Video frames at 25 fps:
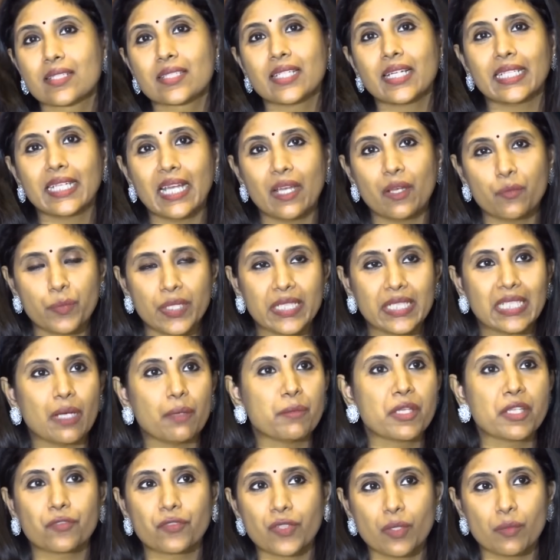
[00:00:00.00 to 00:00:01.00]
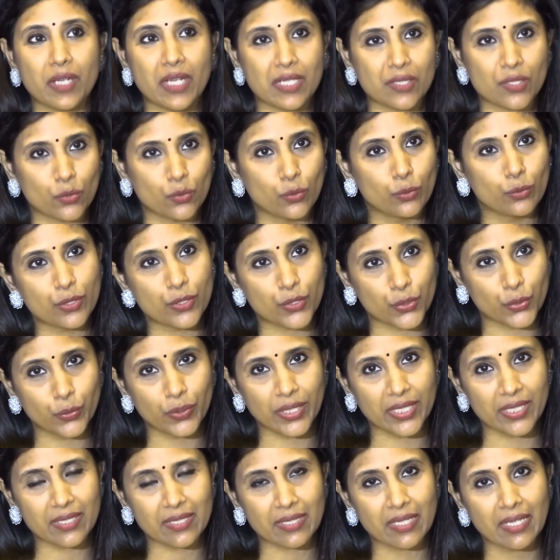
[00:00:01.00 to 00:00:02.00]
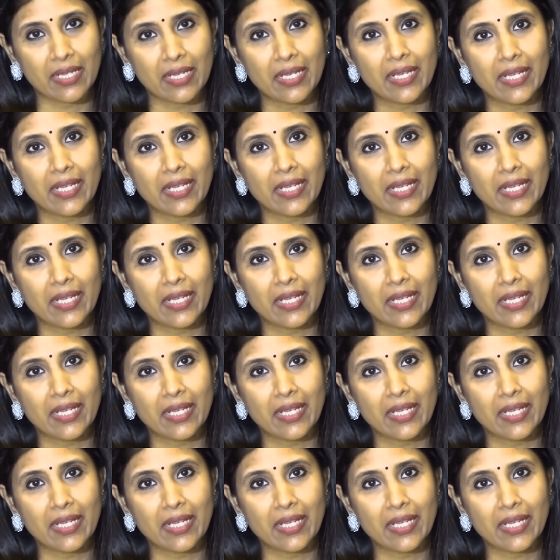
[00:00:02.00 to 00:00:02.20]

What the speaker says: that have been coming from our school students.